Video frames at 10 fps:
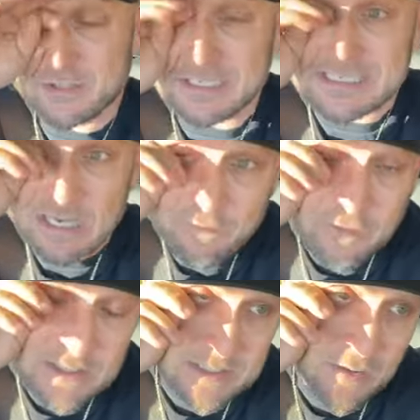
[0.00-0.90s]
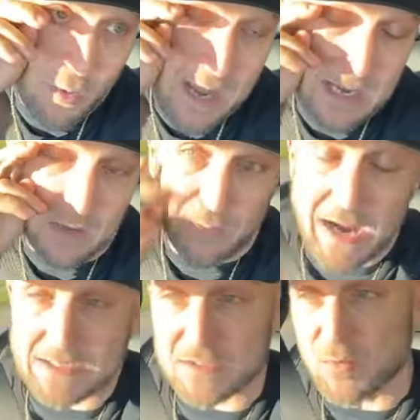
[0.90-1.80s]
there's a difference in the way I can
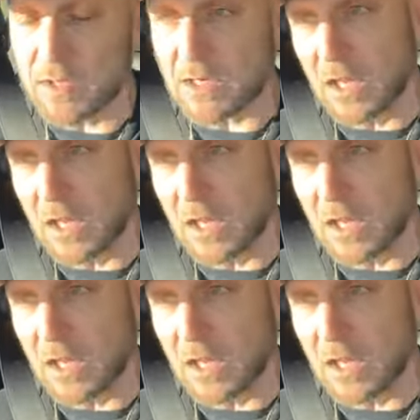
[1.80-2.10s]
practice with a